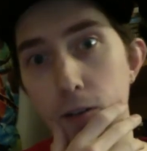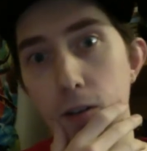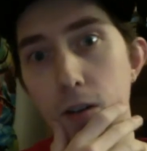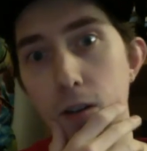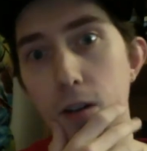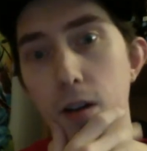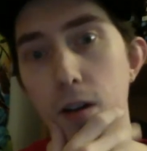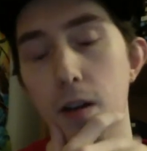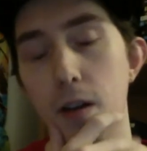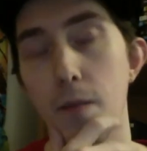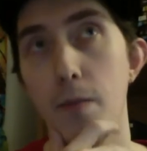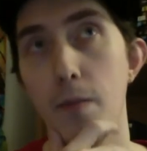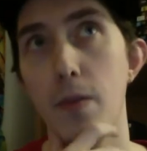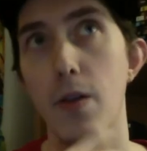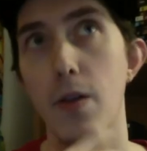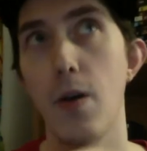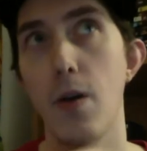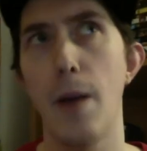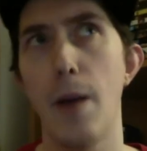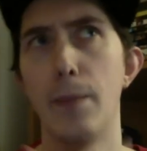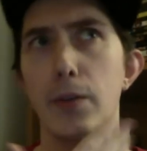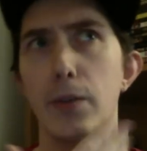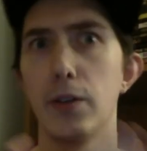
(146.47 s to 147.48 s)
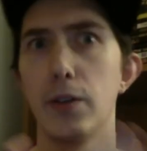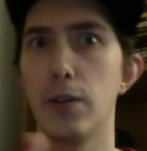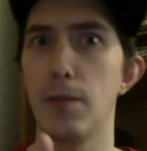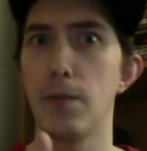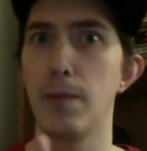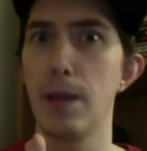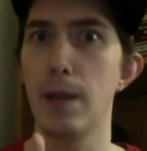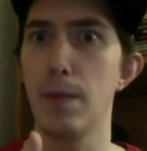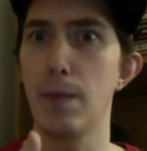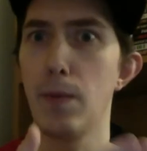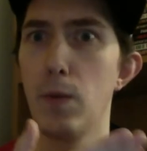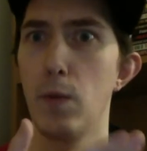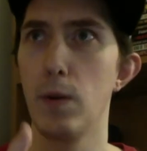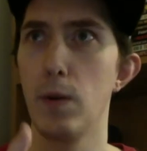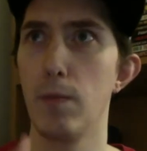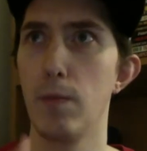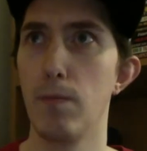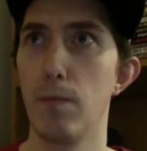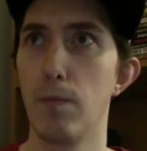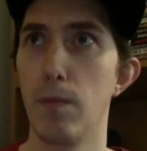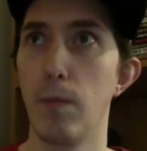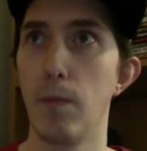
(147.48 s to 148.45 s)
Um, though I'm sure people would
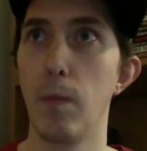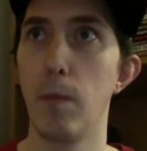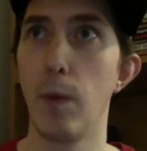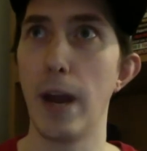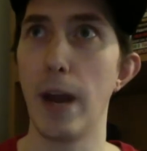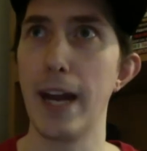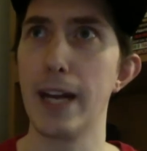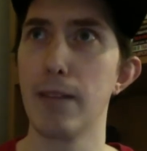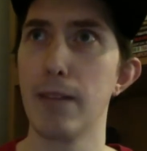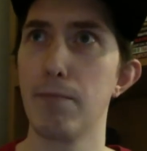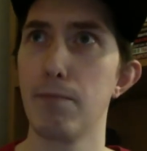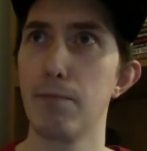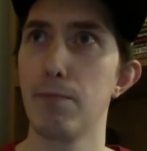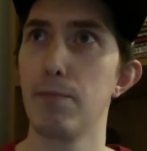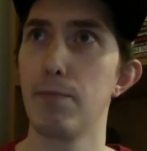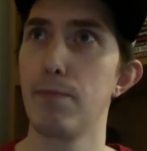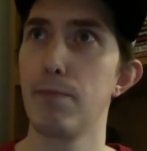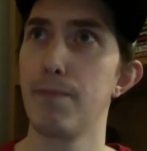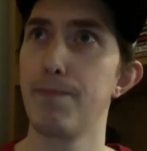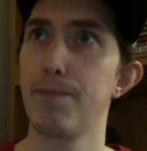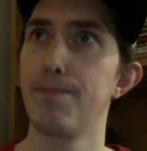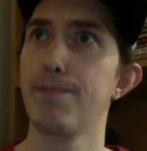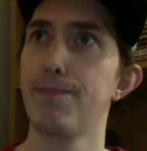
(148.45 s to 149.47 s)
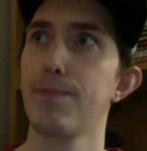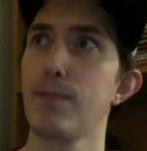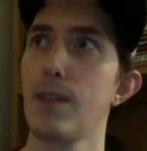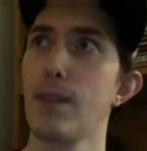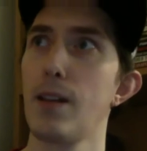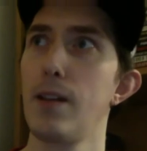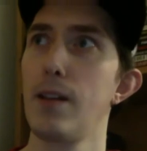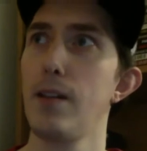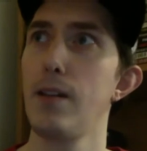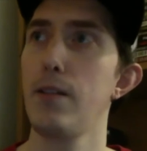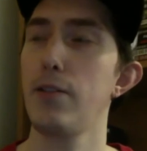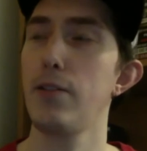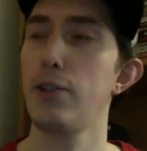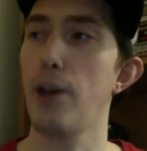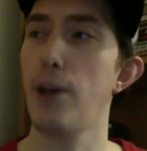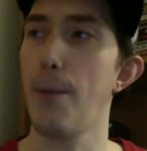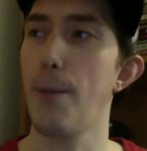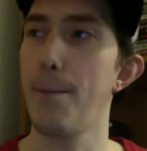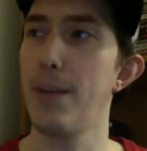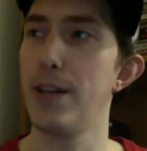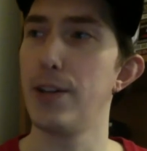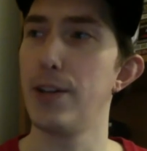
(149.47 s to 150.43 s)
like some
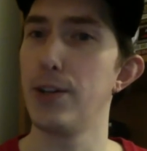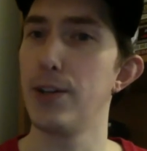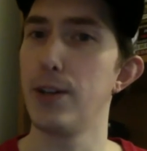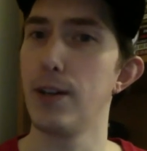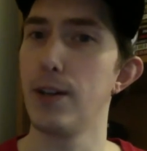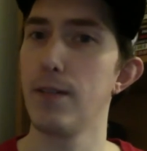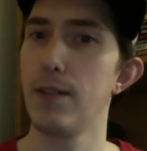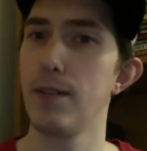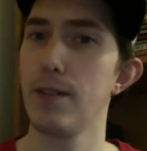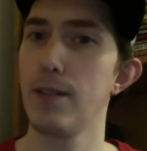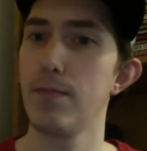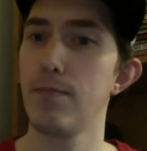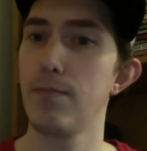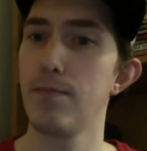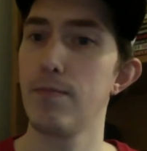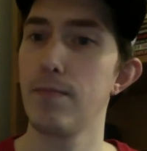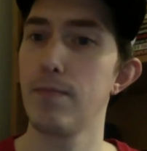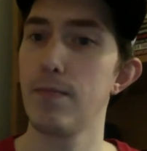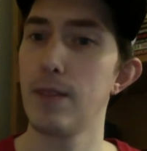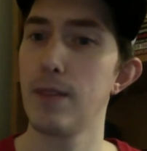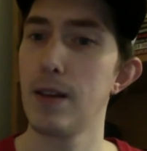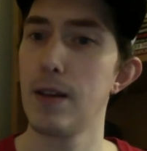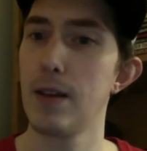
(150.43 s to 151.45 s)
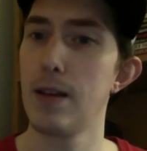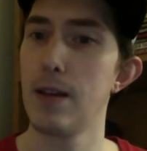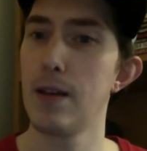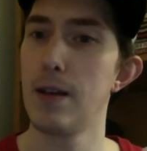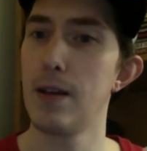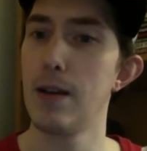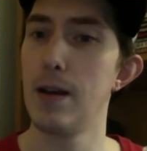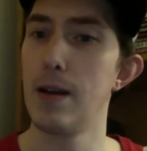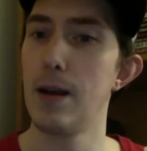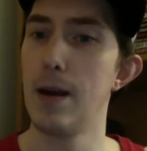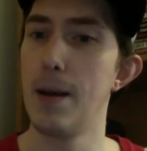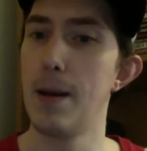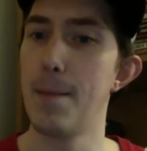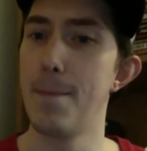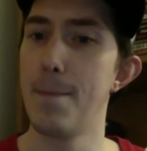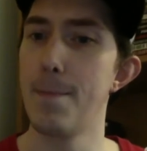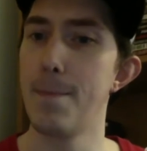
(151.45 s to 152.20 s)
mention of it. Um,